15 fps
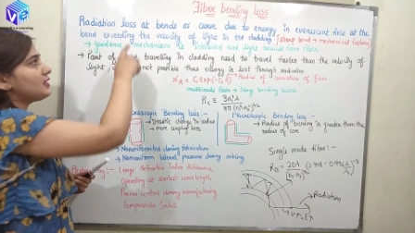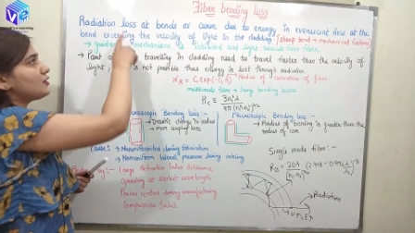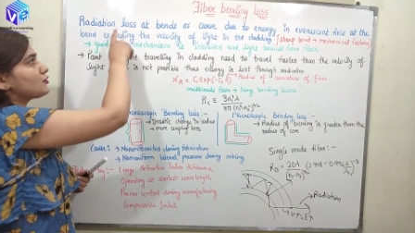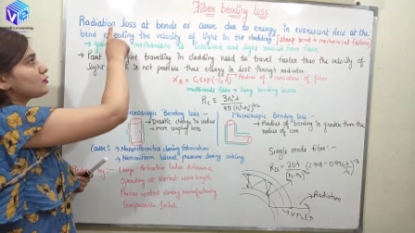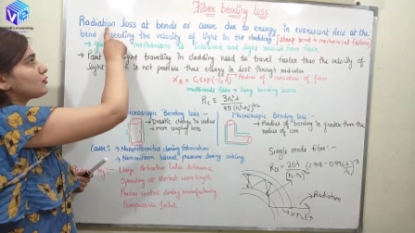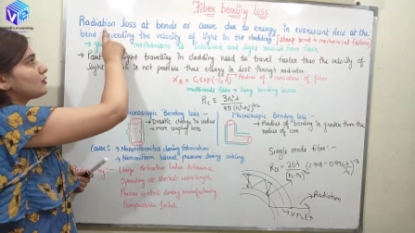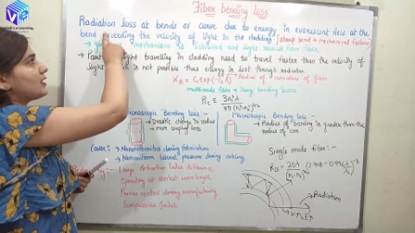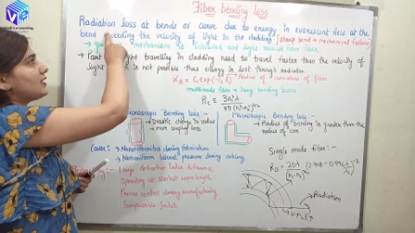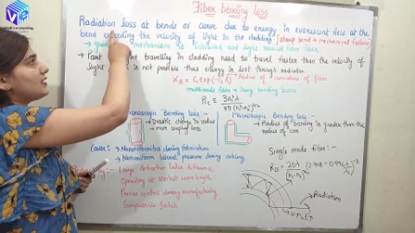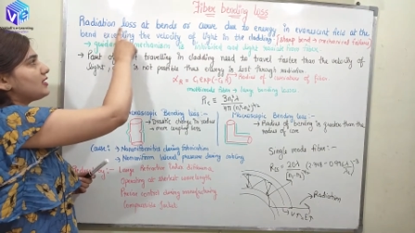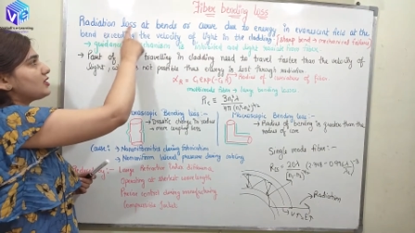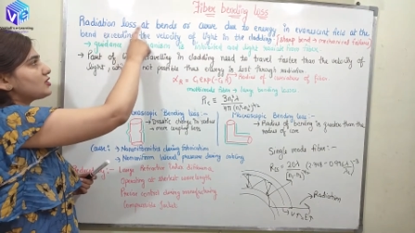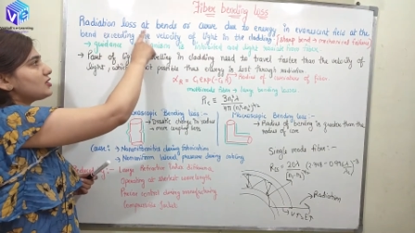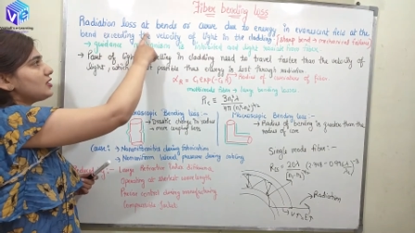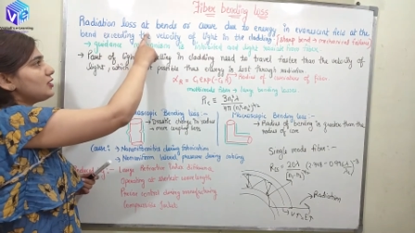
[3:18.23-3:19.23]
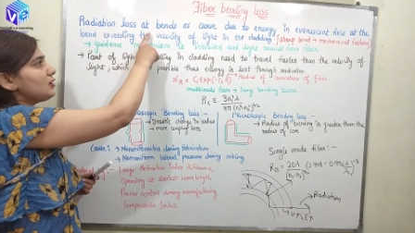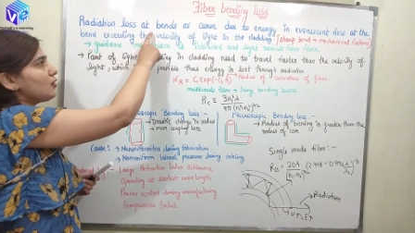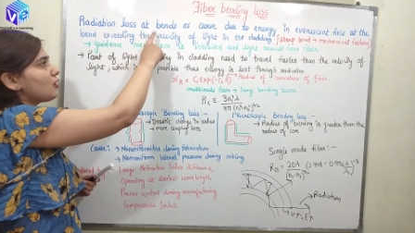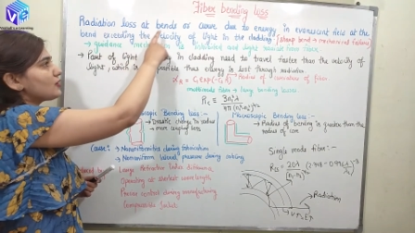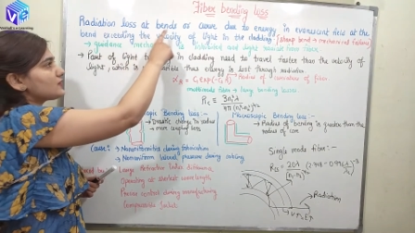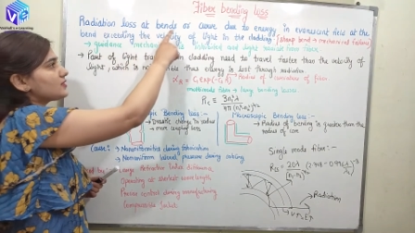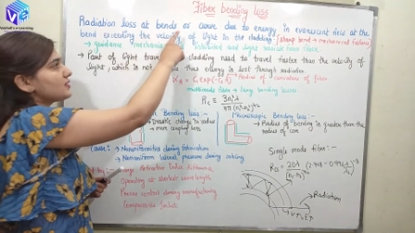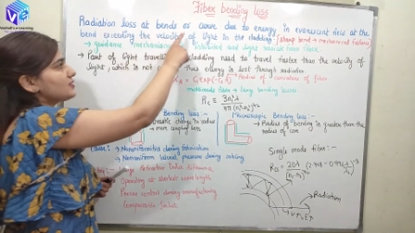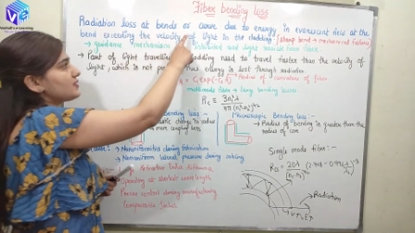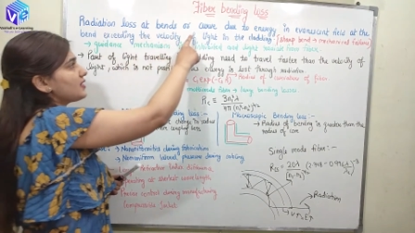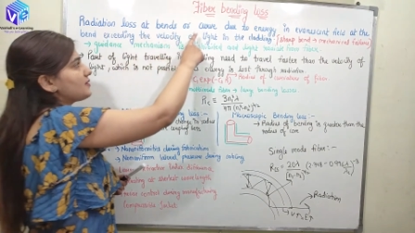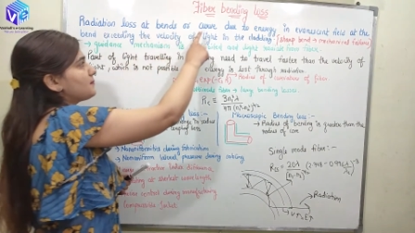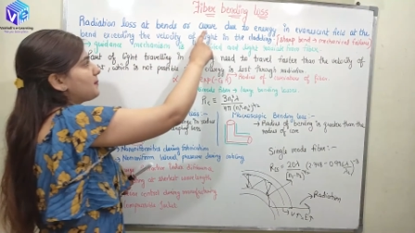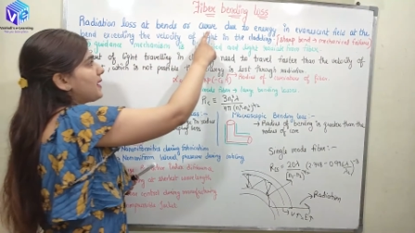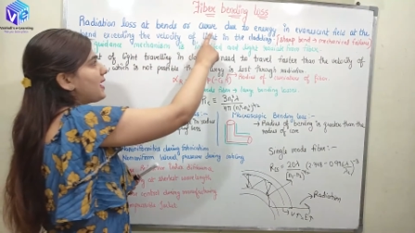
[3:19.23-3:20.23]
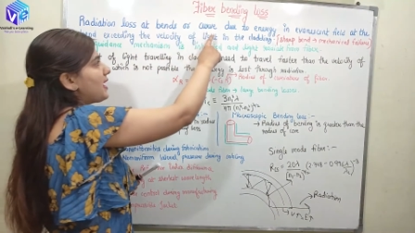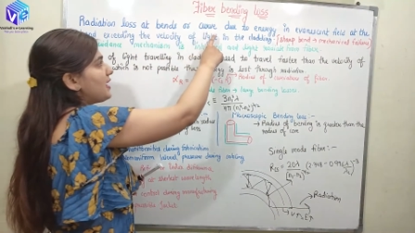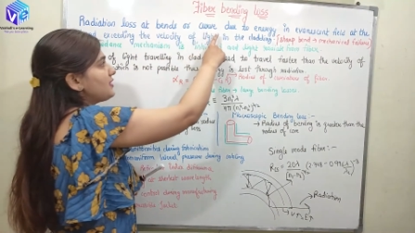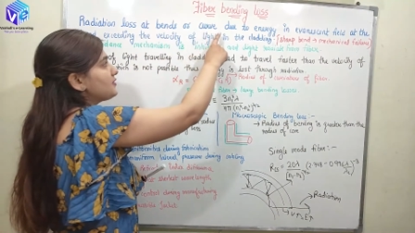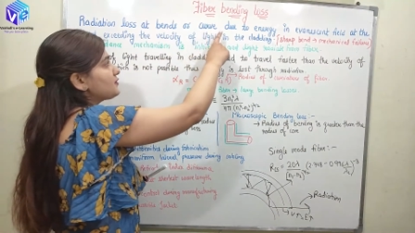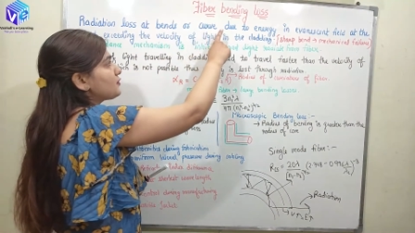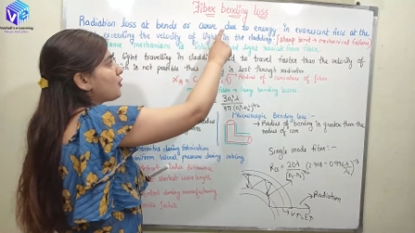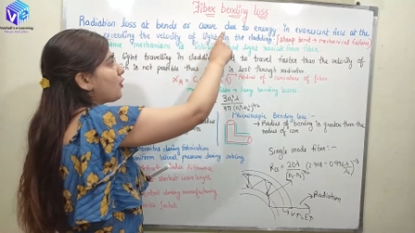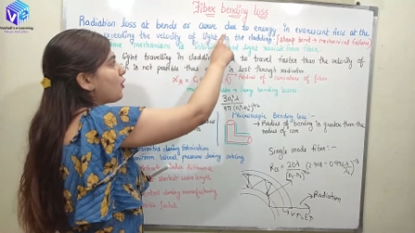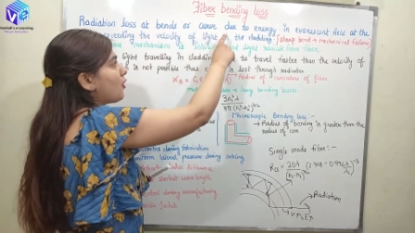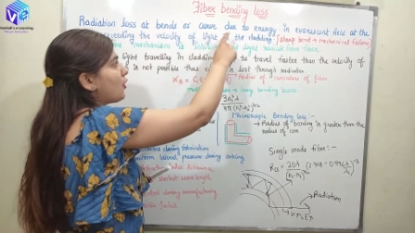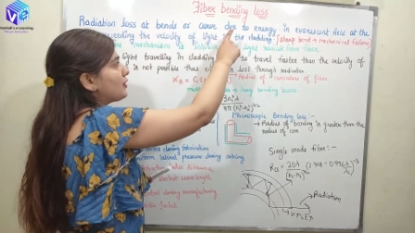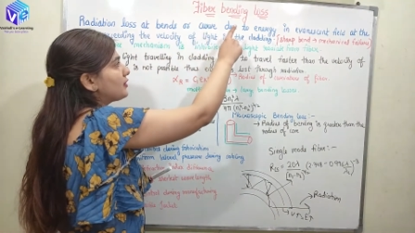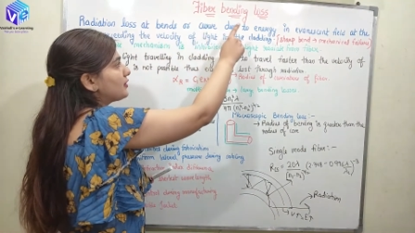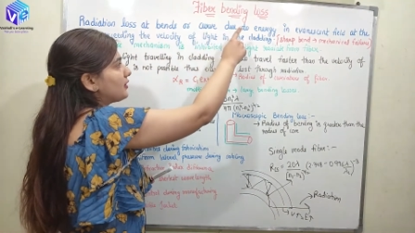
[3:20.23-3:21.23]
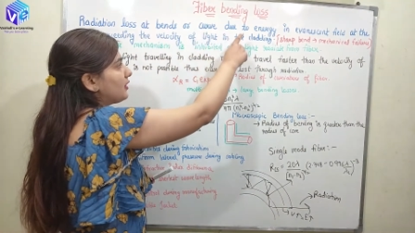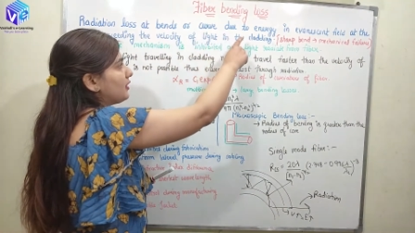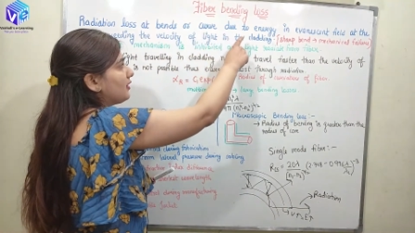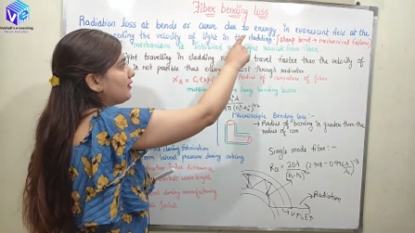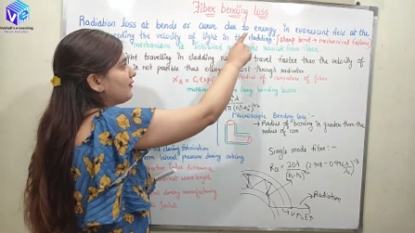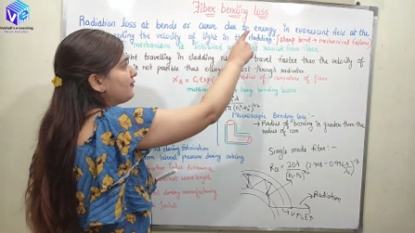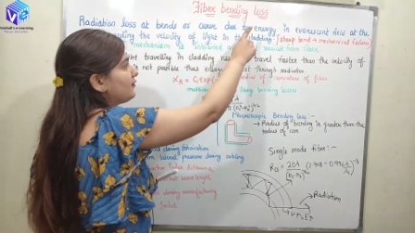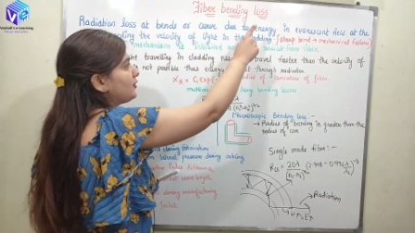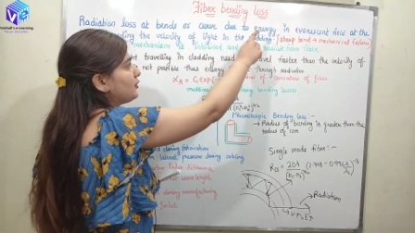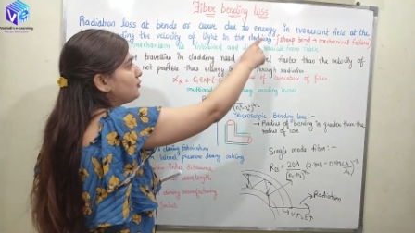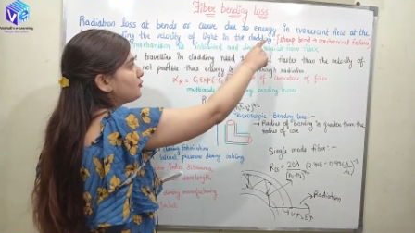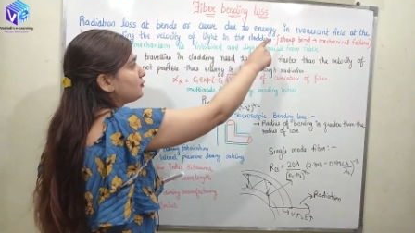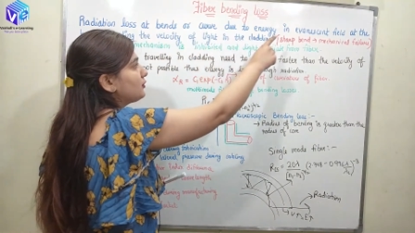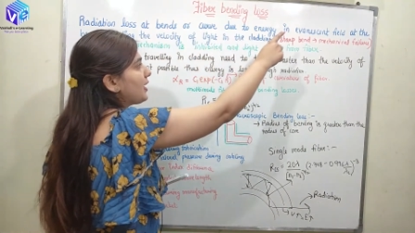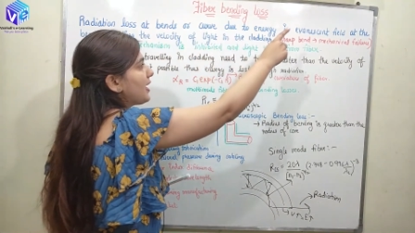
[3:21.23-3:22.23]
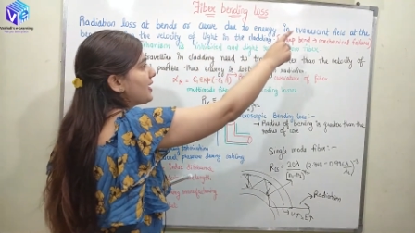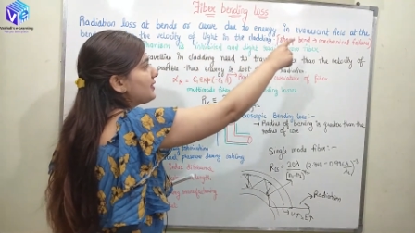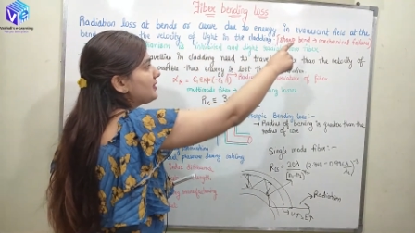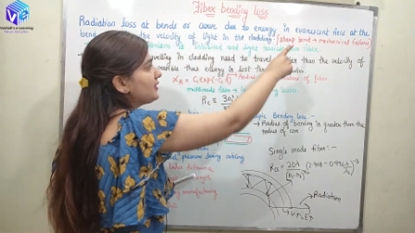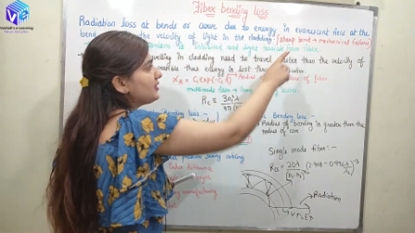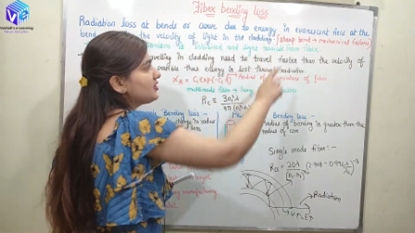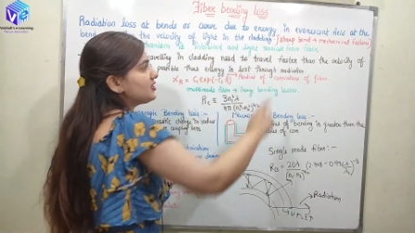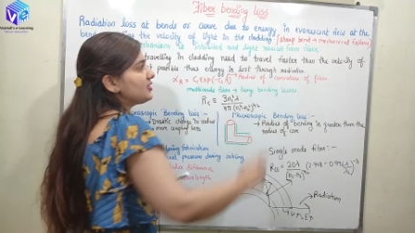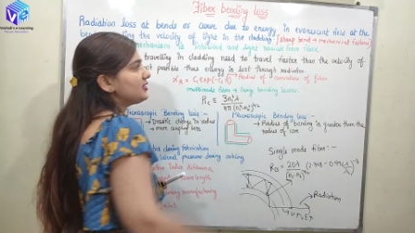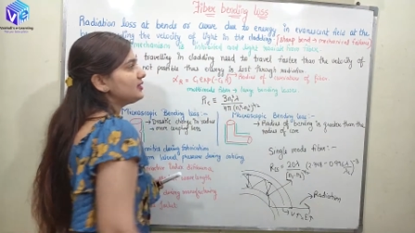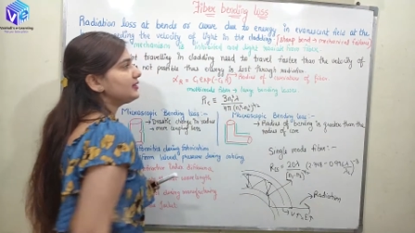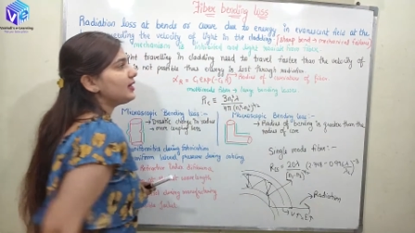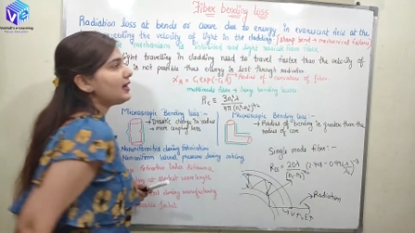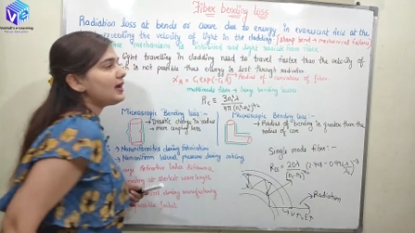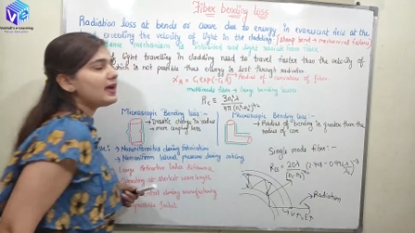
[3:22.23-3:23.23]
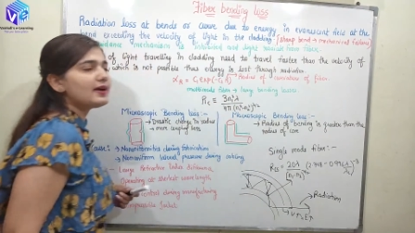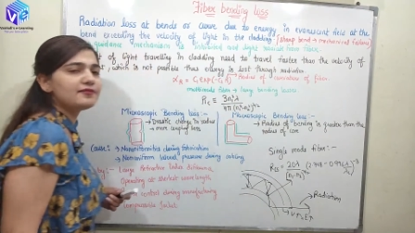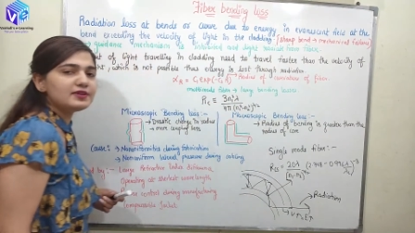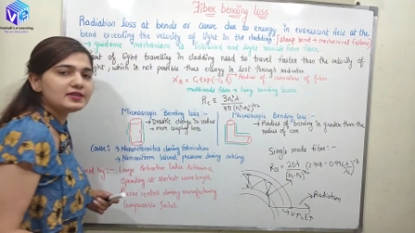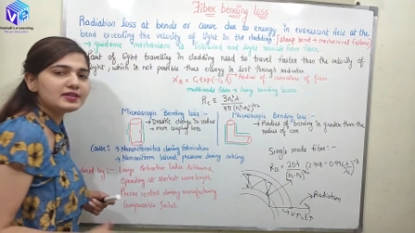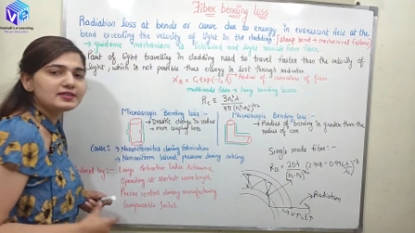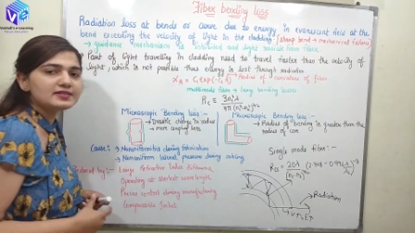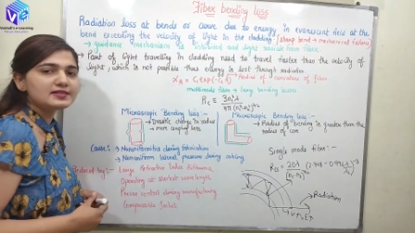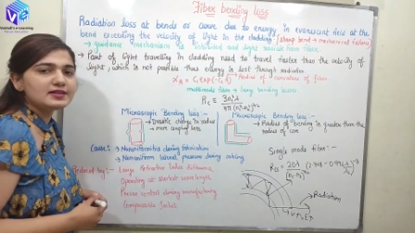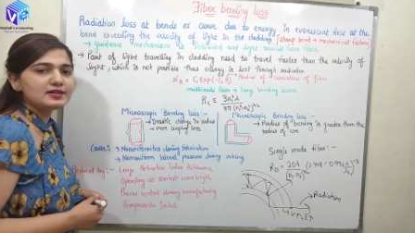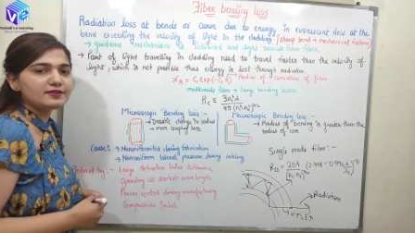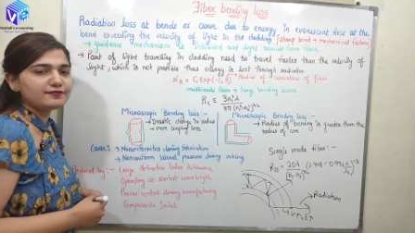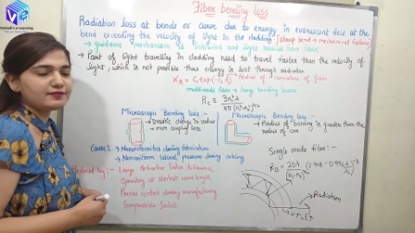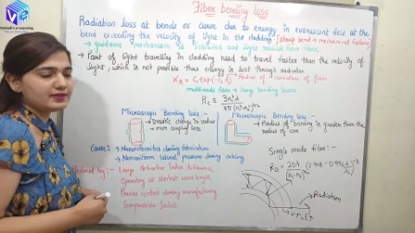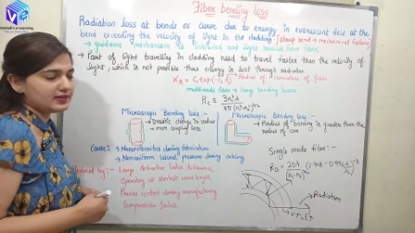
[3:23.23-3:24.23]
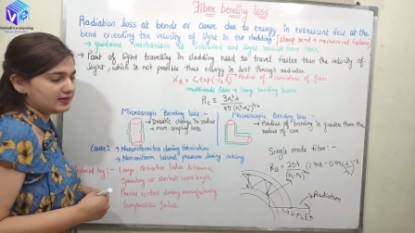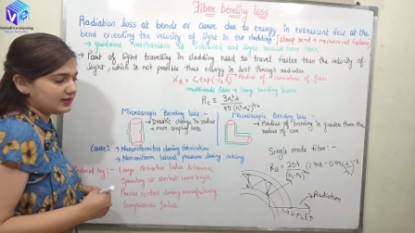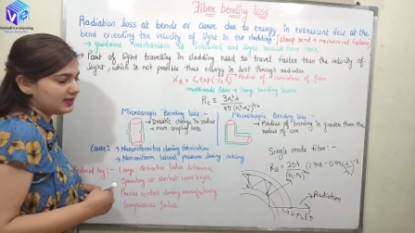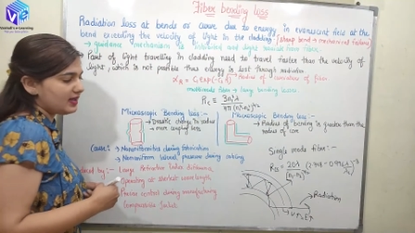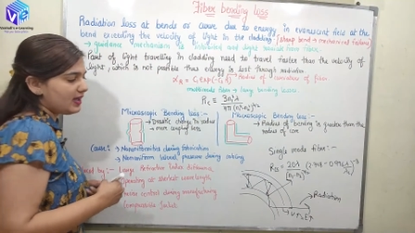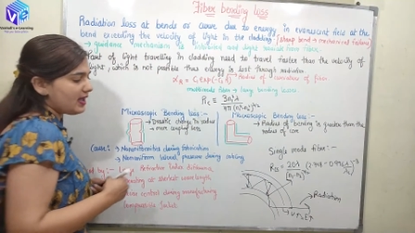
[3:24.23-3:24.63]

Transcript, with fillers: So radiation losses at bands or curve due to the energy in the evanescent field.